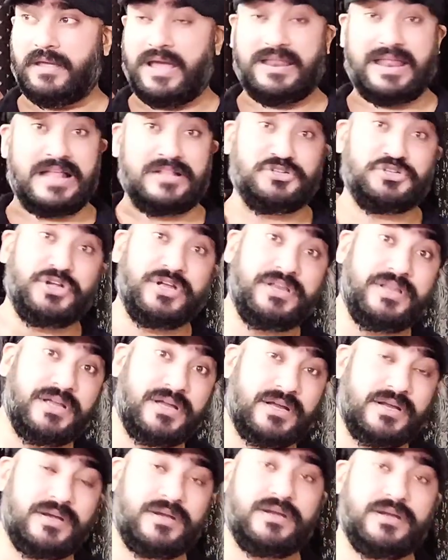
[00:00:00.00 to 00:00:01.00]

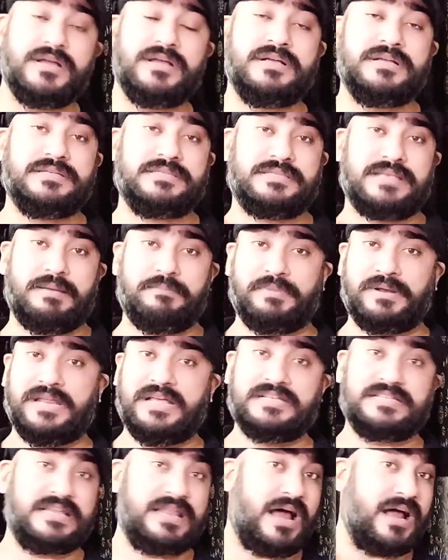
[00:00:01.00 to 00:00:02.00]
engineer,
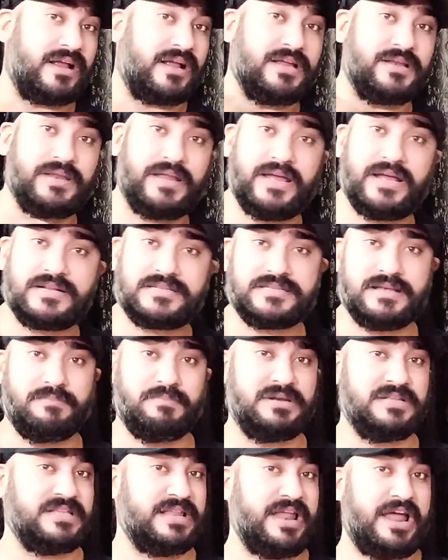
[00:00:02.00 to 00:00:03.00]
somebody is an architect,
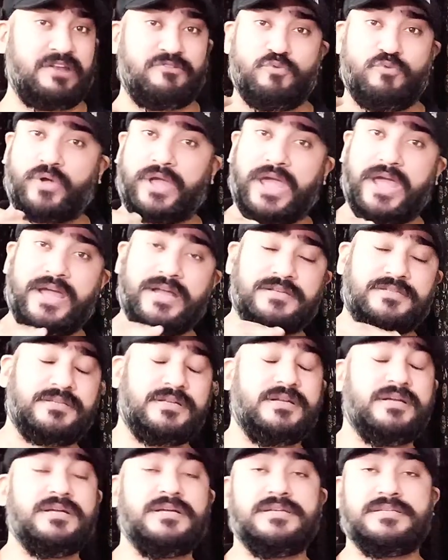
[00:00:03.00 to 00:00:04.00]
somebody is an
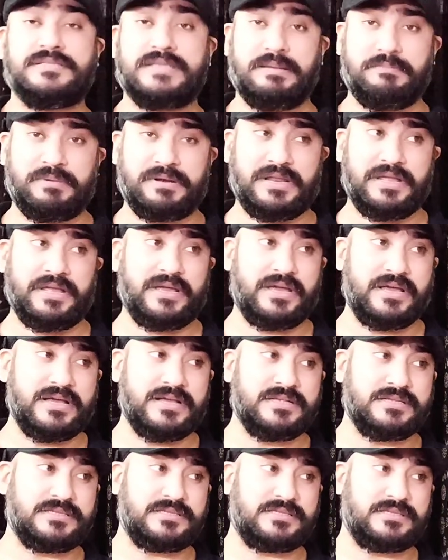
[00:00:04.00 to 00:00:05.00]
advocate, somebody
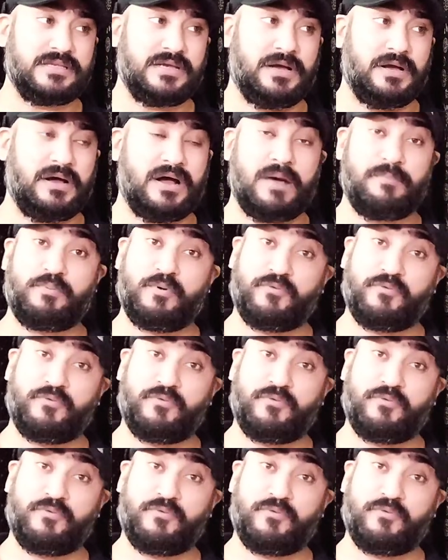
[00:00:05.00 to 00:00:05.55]
is a